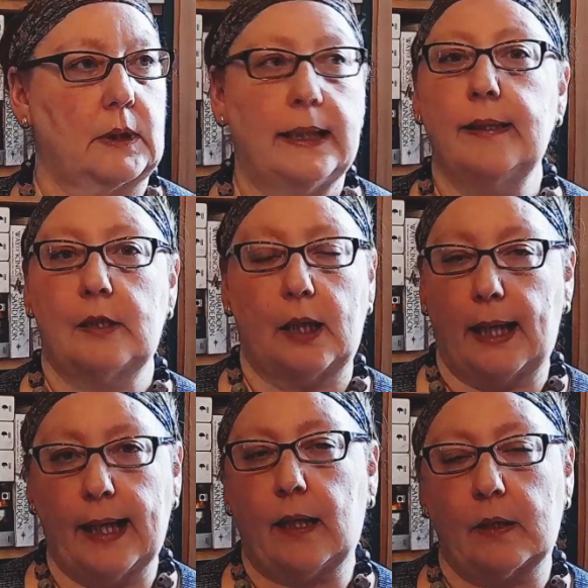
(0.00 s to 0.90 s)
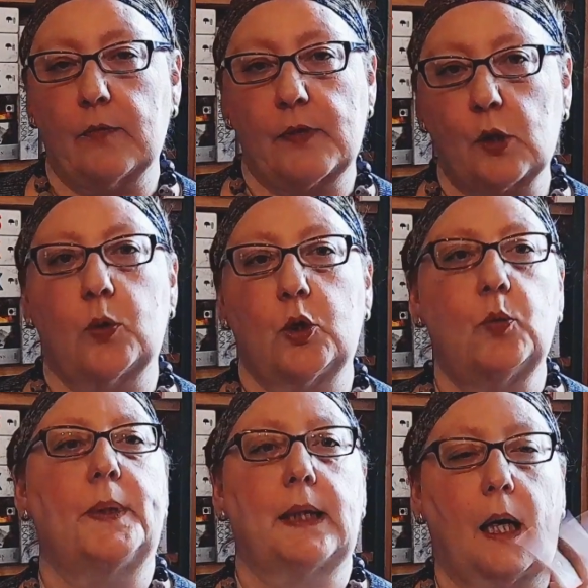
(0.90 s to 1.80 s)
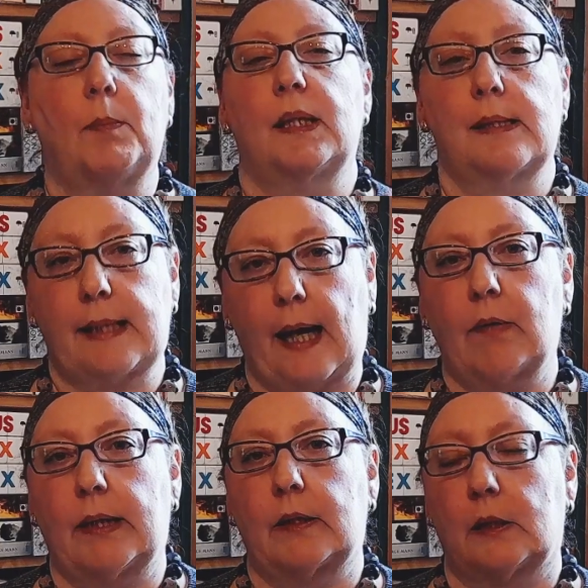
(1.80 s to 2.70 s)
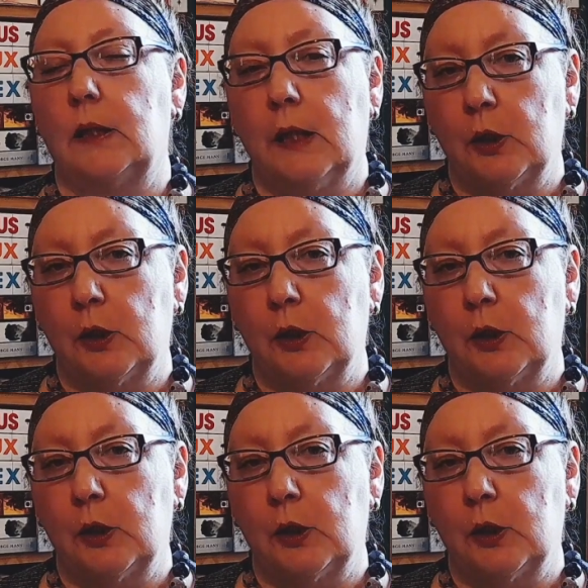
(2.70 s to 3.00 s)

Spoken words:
interactive, so you become this character.